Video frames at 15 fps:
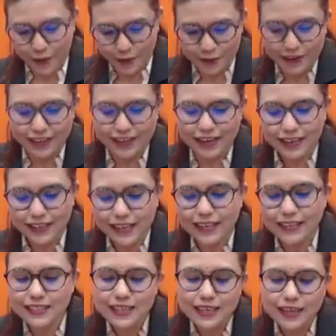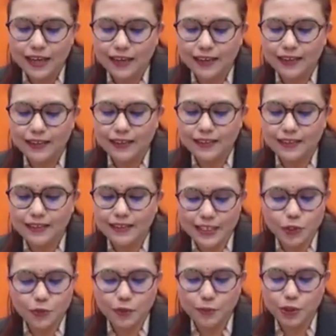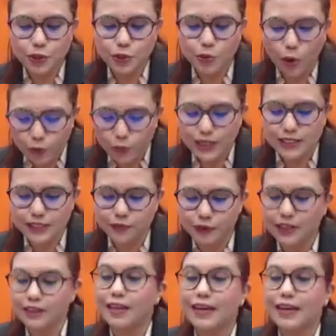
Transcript: All right. And then next will be to always read the